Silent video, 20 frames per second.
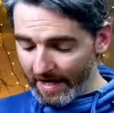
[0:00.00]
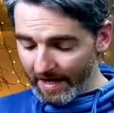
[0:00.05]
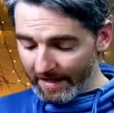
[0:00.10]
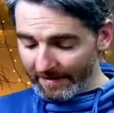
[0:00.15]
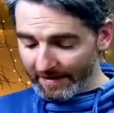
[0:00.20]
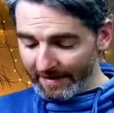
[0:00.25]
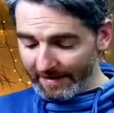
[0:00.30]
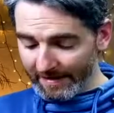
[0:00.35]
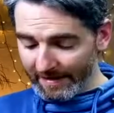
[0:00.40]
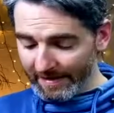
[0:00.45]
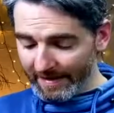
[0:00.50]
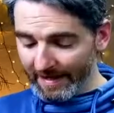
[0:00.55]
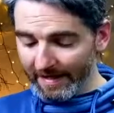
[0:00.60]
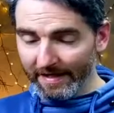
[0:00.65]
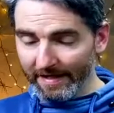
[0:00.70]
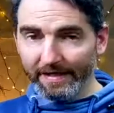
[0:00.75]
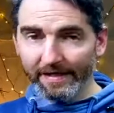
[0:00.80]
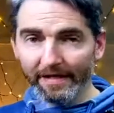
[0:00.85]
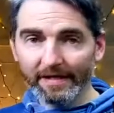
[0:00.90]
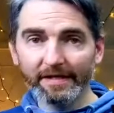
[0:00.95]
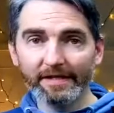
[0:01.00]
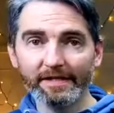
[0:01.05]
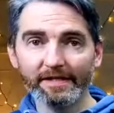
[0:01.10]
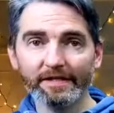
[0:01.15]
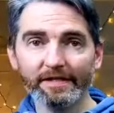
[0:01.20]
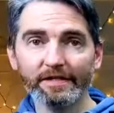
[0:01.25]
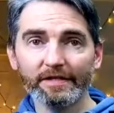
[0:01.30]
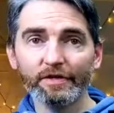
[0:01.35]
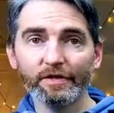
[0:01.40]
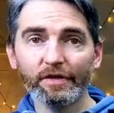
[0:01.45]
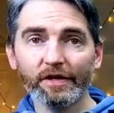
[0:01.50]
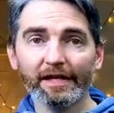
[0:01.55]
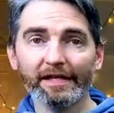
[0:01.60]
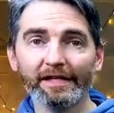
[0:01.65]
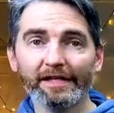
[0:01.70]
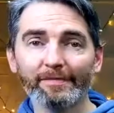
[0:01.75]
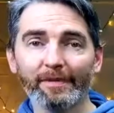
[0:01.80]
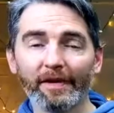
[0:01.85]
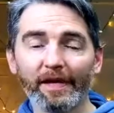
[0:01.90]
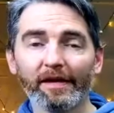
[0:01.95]
this is the
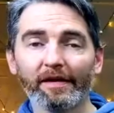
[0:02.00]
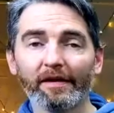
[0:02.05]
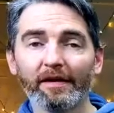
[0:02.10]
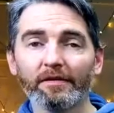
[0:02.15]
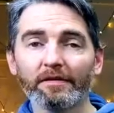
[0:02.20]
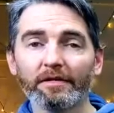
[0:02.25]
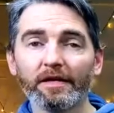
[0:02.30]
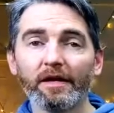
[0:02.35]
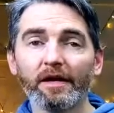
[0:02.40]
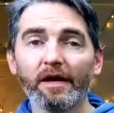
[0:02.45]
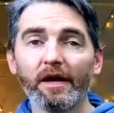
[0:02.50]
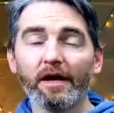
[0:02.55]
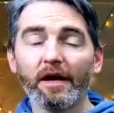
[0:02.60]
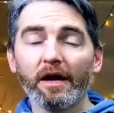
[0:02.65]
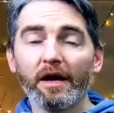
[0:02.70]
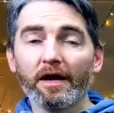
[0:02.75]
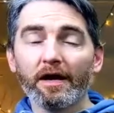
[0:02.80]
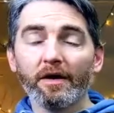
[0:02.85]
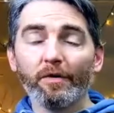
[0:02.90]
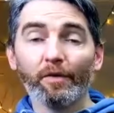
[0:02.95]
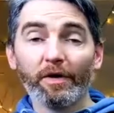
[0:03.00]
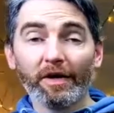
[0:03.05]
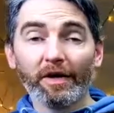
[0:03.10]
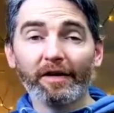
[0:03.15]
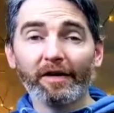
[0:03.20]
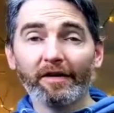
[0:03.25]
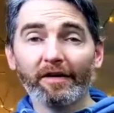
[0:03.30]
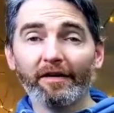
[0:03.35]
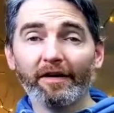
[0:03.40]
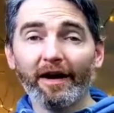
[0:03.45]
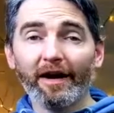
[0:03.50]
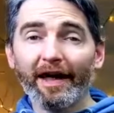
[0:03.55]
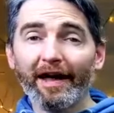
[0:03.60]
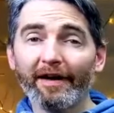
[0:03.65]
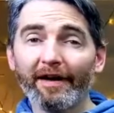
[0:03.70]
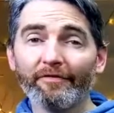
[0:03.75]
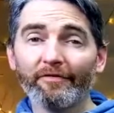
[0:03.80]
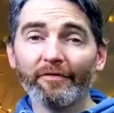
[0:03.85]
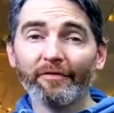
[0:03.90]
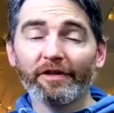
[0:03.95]
ukulele play along. We're here
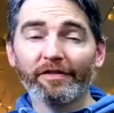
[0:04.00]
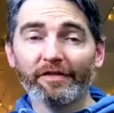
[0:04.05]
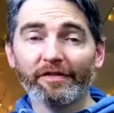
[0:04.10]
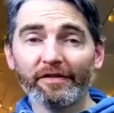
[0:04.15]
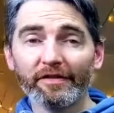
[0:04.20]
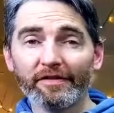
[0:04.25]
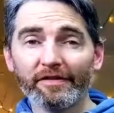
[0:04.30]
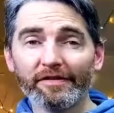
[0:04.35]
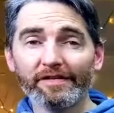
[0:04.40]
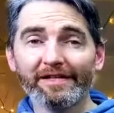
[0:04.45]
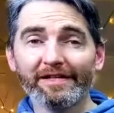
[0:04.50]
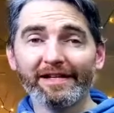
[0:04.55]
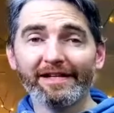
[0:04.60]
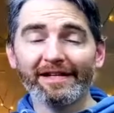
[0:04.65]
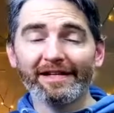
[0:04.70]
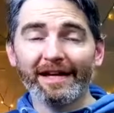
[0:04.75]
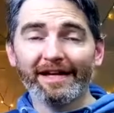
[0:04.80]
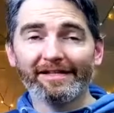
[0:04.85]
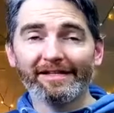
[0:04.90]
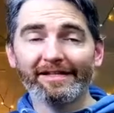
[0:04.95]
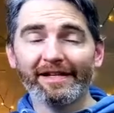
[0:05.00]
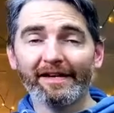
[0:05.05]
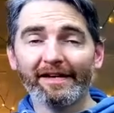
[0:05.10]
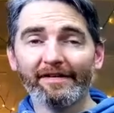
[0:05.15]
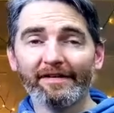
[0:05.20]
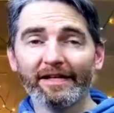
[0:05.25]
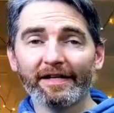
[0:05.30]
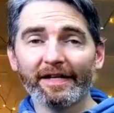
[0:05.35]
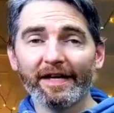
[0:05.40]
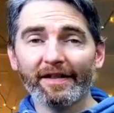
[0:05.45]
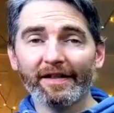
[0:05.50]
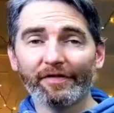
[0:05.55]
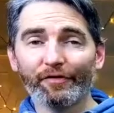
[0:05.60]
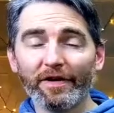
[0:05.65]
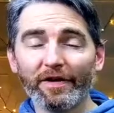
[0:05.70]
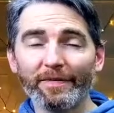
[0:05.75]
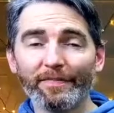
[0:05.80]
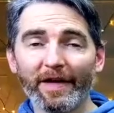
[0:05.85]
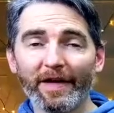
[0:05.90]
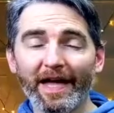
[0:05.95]
every Thursday and Saturday at
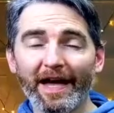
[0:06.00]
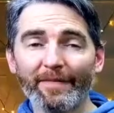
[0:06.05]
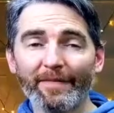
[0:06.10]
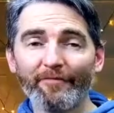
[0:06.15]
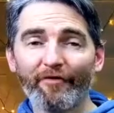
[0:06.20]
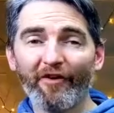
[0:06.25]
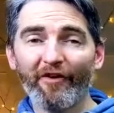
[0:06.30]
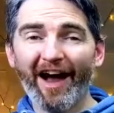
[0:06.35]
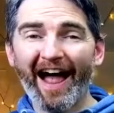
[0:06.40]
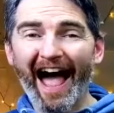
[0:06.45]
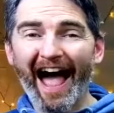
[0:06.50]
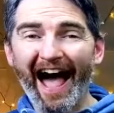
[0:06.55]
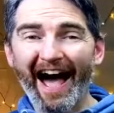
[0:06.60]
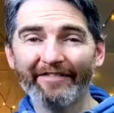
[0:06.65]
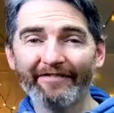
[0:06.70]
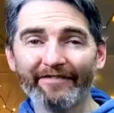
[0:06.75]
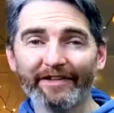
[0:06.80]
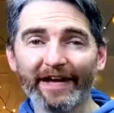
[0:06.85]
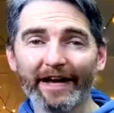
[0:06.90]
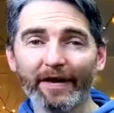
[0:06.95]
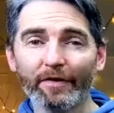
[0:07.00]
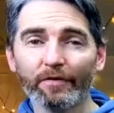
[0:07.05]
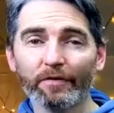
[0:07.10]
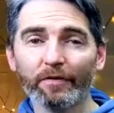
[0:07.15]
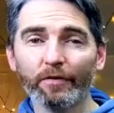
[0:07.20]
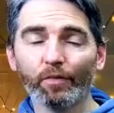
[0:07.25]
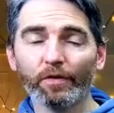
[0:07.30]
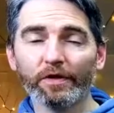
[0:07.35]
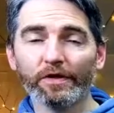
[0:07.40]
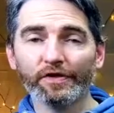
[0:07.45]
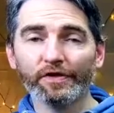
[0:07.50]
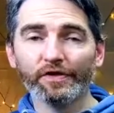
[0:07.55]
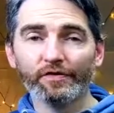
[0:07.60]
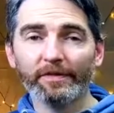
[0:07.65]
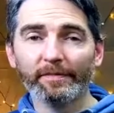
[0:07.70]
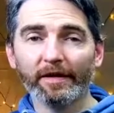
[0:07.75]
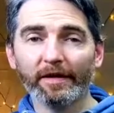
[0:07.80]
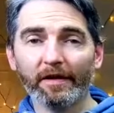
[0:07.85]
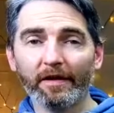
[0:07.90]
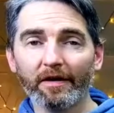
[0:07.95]
3 p.m. for half an hour. We're
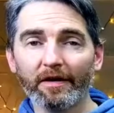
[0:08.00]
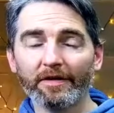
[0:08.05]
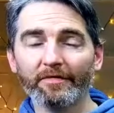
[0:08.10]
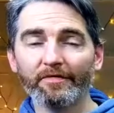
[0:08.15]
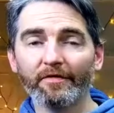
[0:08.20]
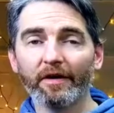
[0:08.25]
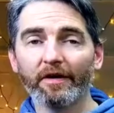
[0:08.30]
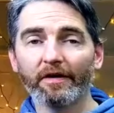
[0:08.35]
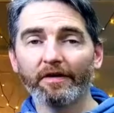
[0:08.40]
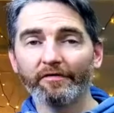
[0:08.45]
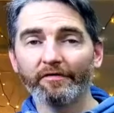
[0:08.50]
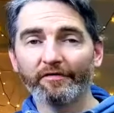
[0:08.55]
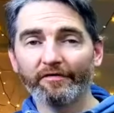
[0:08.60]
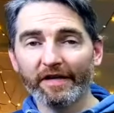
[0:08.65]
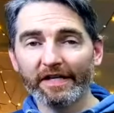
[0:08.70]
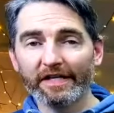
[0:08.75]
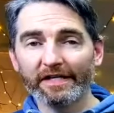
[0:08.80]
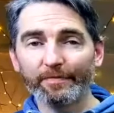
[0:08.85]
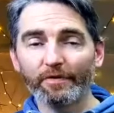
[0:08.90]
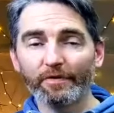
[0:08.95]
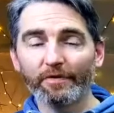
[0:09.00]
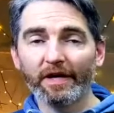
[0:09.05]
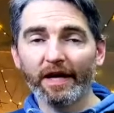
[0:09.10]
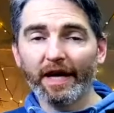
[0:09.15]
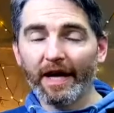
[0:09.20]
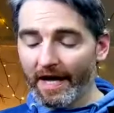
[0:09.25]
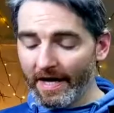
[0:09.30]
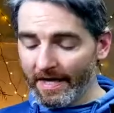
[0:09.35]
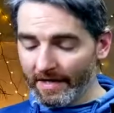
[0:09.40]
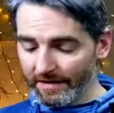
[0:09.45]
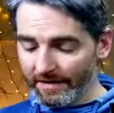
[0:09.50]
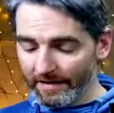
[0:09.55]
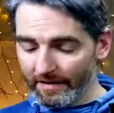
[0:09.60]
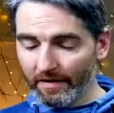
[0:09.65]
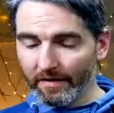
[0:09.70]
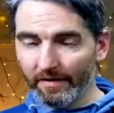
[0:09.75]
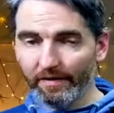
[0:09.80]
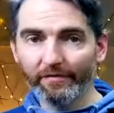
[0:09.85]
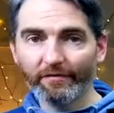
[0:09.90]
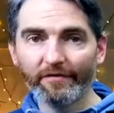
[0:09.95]
streaming live on Facebook and
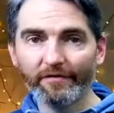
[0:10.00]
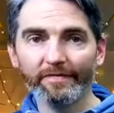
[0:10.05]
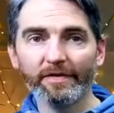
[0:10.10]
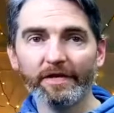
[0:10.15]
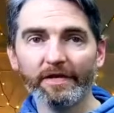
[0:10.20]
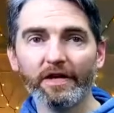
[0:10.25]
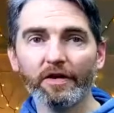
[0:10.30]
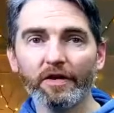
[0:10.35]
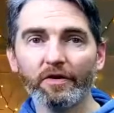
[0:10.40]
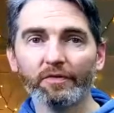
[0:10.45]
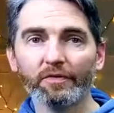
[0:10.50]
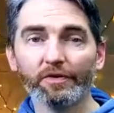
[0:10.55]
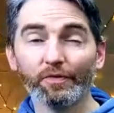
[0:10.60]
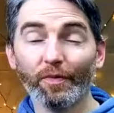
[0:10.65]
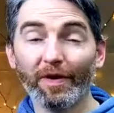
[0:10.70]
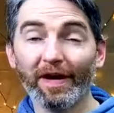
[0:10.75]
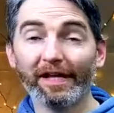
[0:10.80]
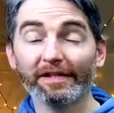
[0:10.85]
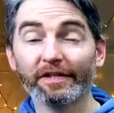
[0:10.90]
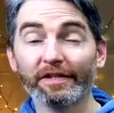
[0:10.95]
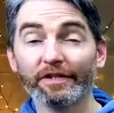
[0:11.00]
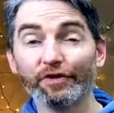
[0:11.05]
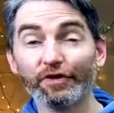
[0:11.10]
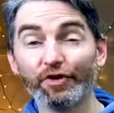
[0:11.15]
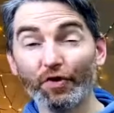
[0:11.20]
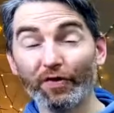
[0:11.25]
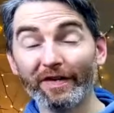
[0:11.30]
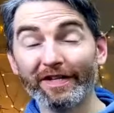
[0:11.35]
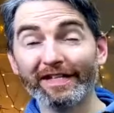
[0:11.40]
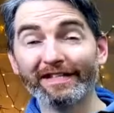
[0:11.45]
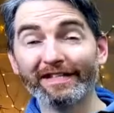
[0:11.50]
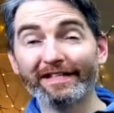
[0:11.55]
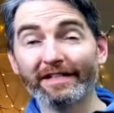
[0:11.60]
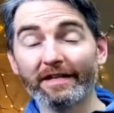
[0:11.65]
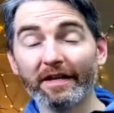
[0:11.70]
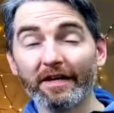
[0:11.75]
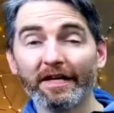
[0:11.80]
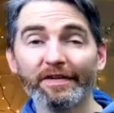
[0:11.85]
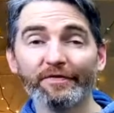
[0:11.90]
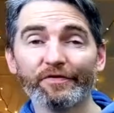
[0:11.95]
on Vimeo as well. You can join in the
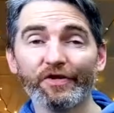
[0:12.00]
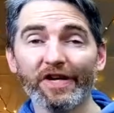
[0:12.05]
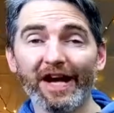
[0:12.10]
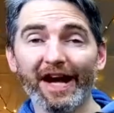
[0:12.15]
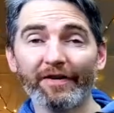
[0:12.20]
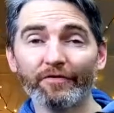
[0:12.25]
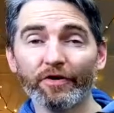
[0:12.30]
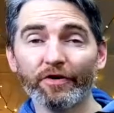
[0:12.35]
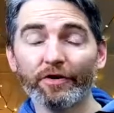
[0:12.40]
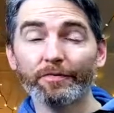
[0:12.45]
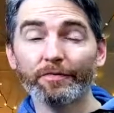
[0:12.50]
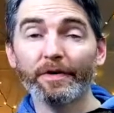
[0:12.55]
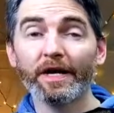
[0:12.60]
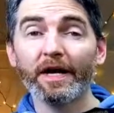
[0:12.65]
live chat room.